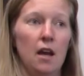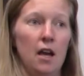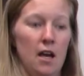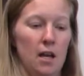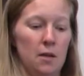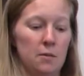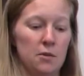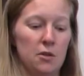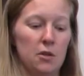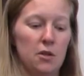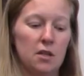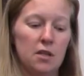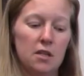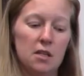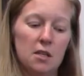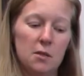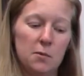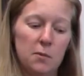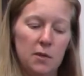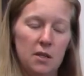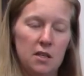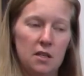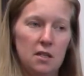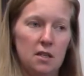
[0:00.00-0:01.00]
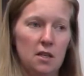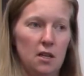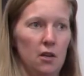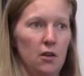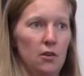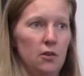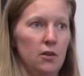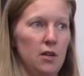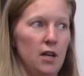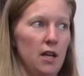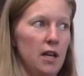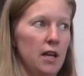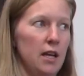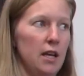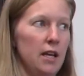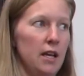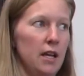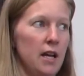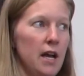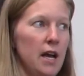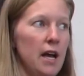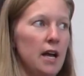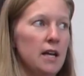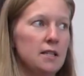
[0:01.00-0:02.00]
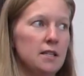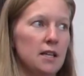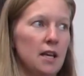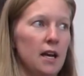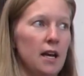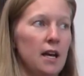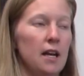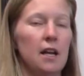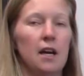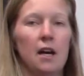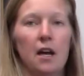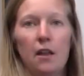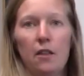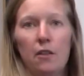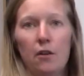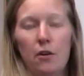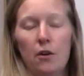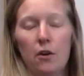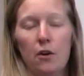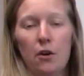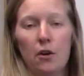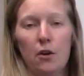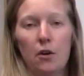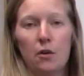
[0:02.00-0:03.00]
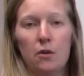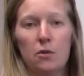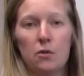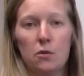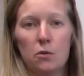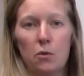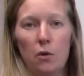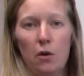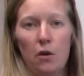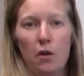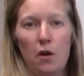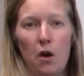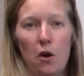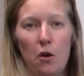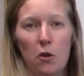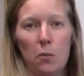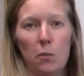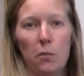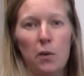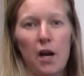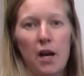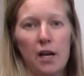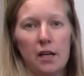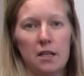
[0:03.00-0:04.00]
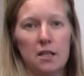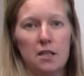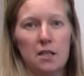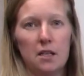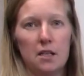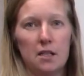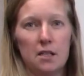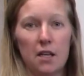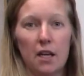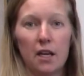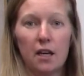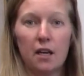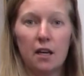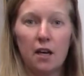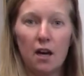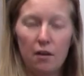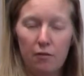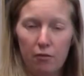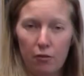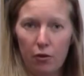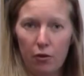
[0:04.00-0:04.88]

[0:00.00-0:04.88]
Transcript: So this has been tilled, and it hasn't had other soil health practices like cover